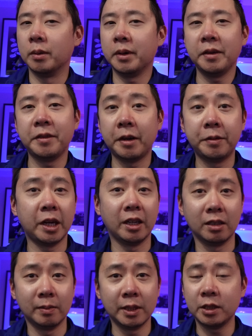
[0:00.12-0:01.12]
of my favorite
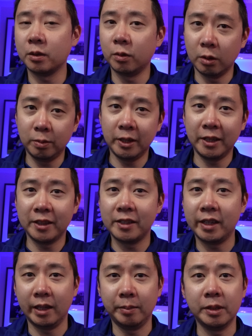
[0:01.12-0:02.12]
elements to roleplay at the
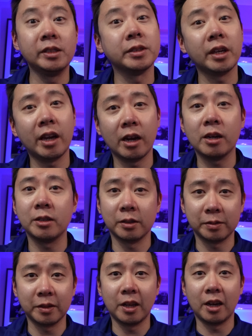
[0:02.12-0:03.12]
table is a character
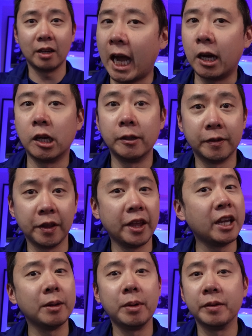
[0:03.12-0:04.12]
flaw. However,
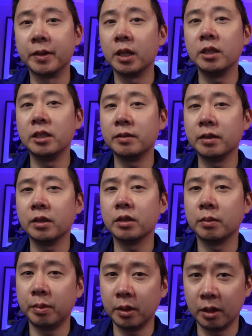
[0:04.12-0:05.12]
they can be very difficult
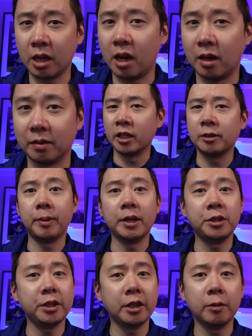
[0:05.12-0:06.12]
to pull off,
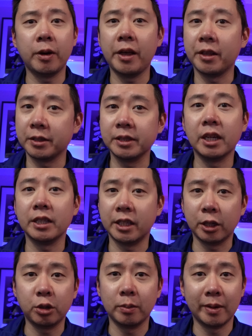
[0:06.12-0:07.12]
especially in a way that's not
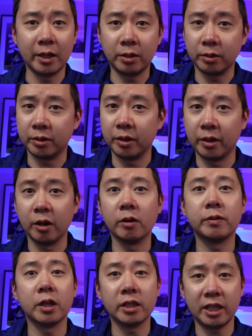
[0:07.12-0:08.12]
detrimental to the
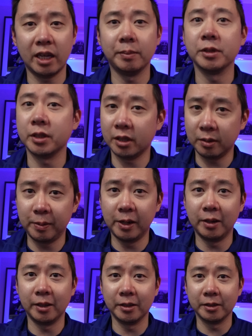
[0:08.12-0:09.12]
overall table's
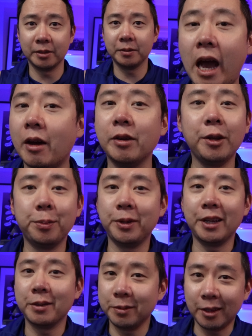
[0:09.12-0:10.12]
experience. How do you
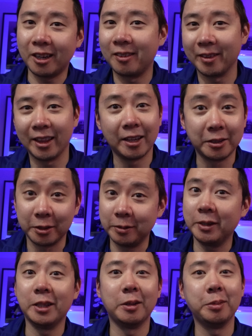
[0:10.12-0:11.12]
play a flaw without your
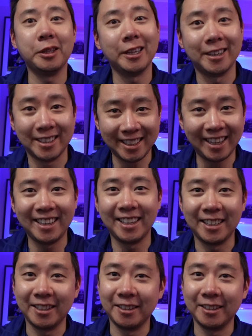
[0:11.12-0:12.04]
fellow players hating